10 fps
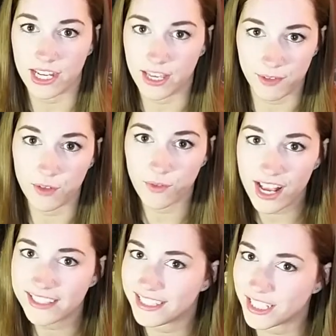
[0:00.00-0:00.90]
Now if you've
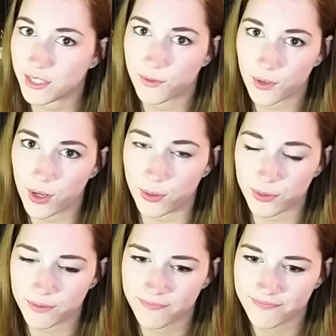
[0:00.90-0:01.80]
read 6 of
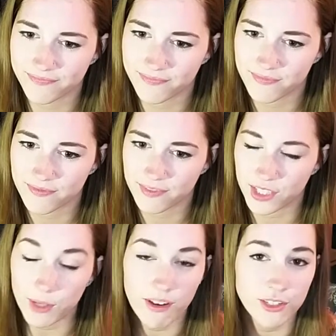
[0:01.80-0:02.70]
Crows,
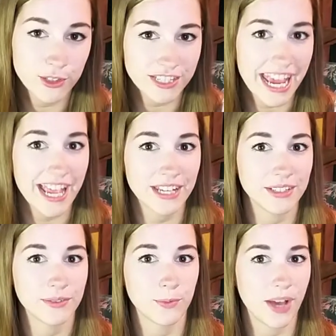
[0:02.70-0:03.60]
you understand
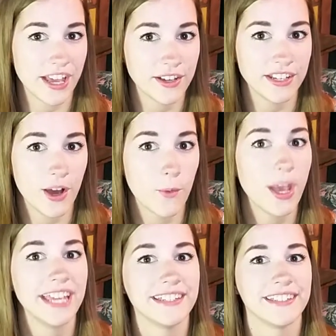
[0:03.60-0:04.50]
why I could not
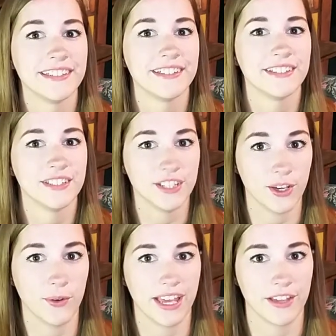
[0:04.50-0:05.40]
wait to
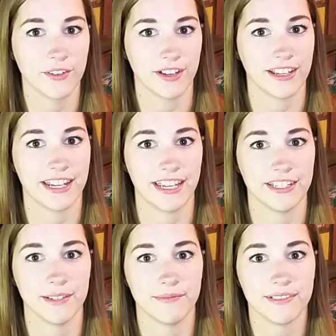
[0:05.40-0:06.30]
go get Crooked
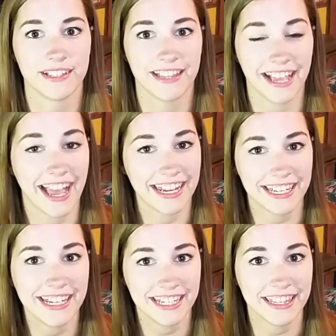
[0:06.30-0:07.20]
Kingdom. Like, I
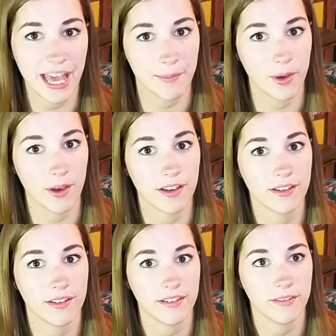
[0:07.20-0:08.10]
needed that book
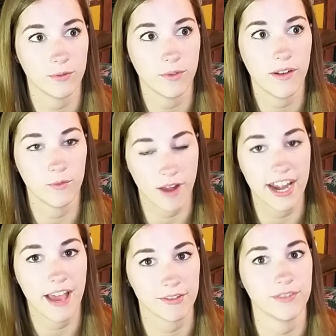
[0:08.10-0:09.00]

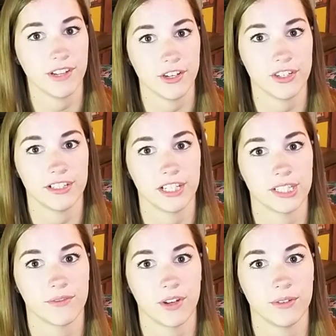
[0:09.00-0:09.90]
right after finishing
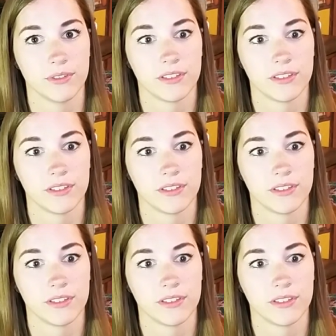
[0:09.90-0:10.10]
6 of Crows.